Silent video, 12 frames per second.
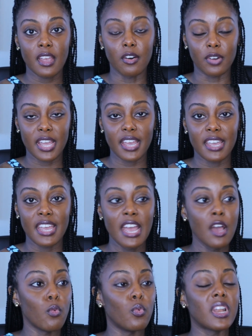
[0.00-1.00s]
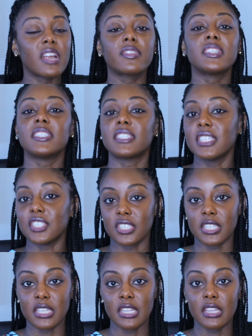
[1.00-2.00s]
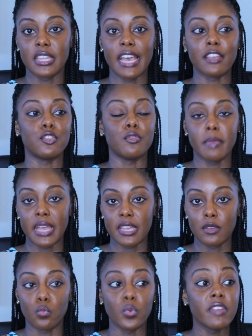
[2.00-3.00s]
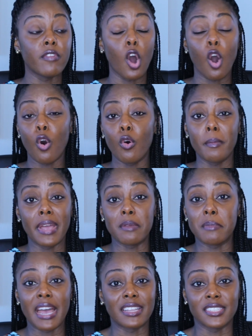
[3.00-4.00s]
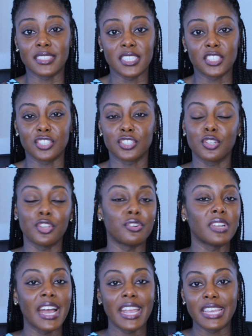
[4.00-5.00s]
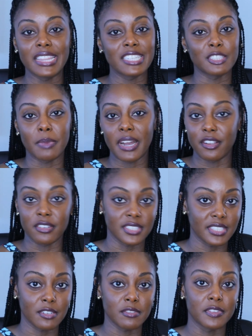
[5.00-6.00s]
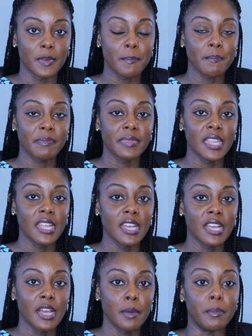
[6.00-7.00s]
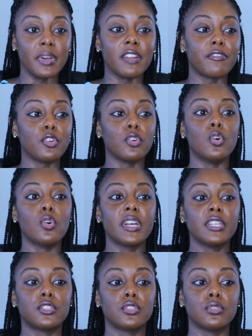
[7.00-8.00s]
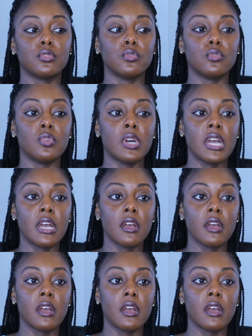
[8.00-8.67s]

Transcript: Okay, whatever decision that you made, we've all made bad decisions, so you're not in this by yourself. But if you're going to